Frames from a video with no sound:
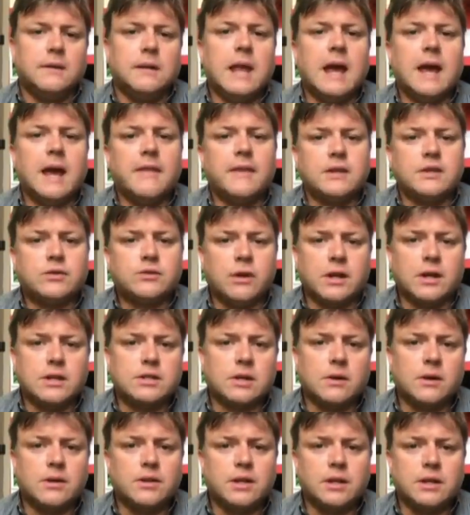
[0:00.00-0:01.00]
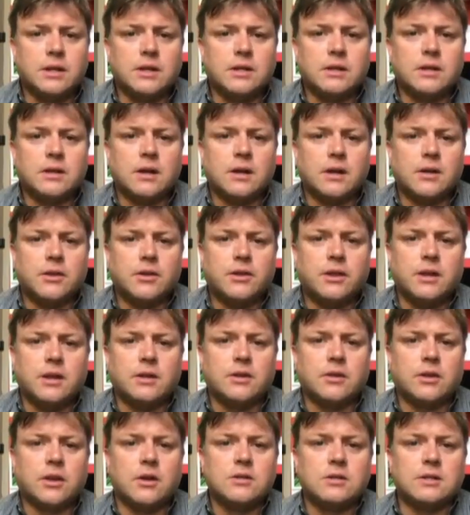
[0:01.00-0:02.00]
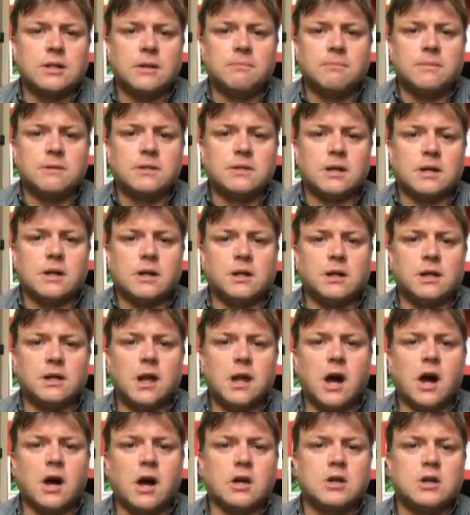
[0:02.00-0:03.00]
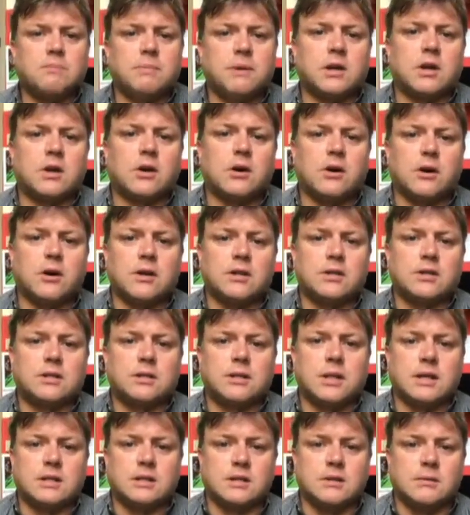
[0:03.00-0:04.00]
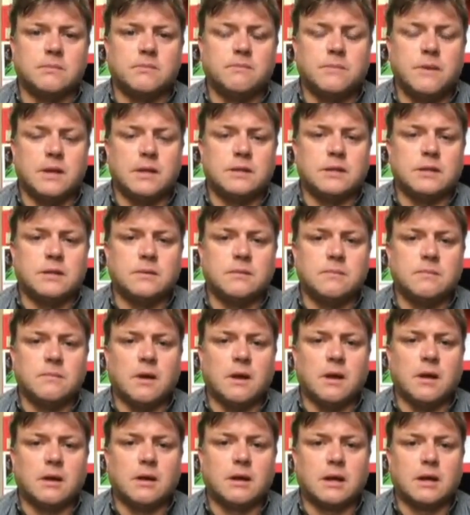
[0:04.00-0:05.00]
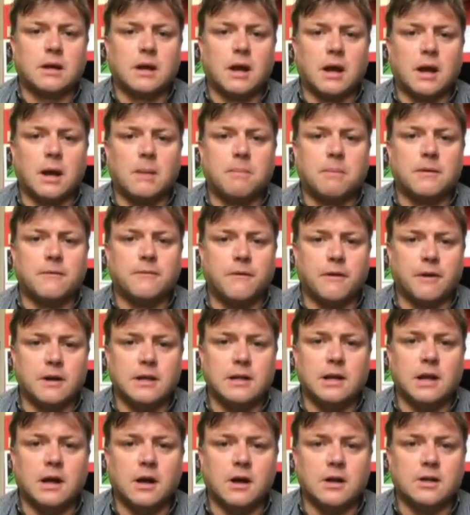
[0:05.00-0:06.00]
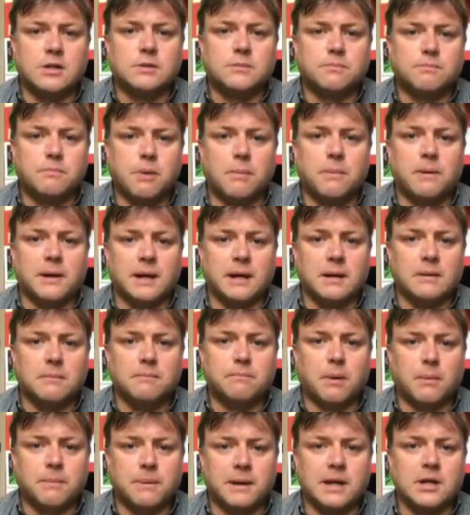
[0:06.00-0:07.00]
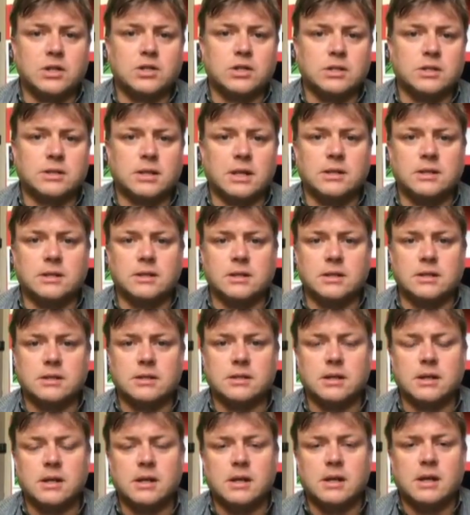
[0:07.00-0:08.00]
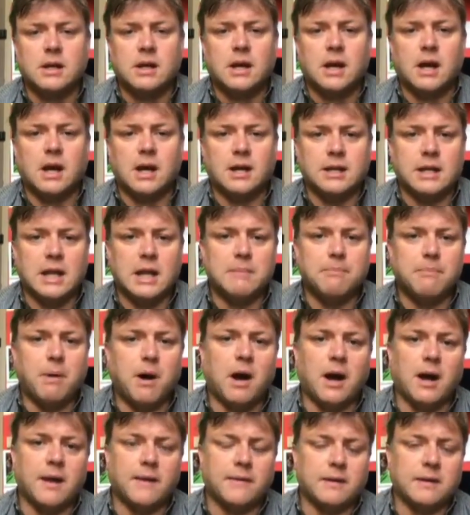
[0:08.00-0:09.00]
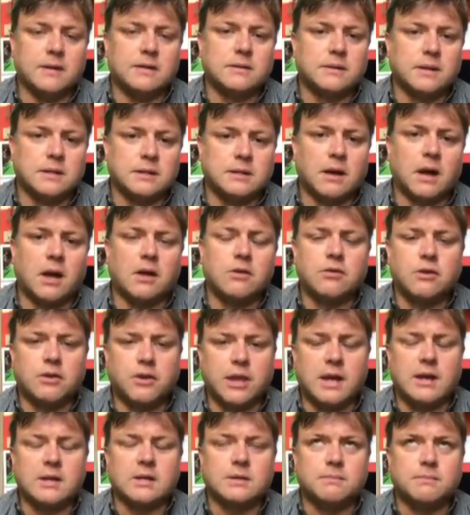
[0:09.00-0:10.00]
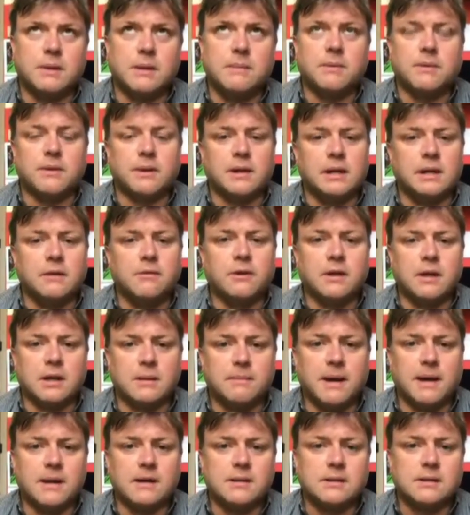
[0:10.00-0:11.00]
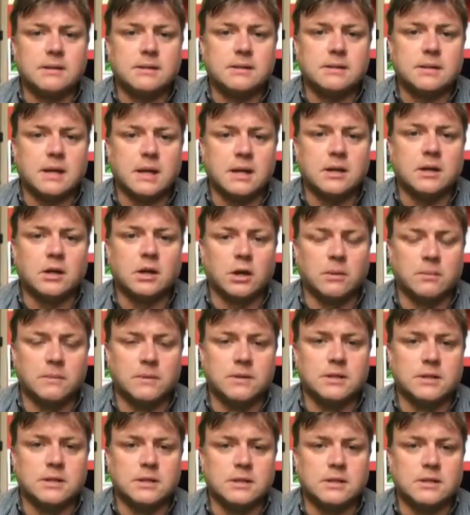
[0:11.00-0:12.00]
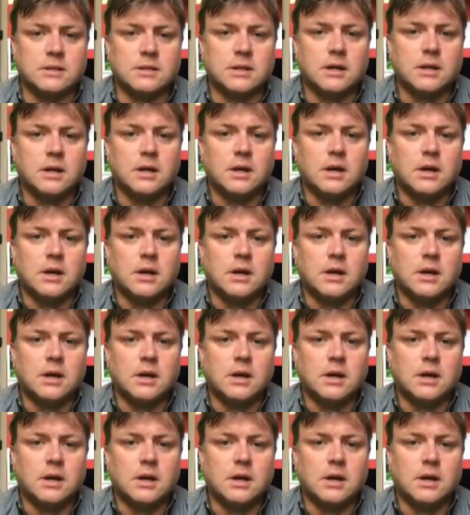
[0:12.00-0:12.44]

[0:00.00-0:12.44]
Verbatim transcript: Yeah, that's right. So I think I think those numbers are large because there's a there's a, a, uh, a couple of very large population centres uh, nearby. There's there's hundred thousand people that live within about ten kilometres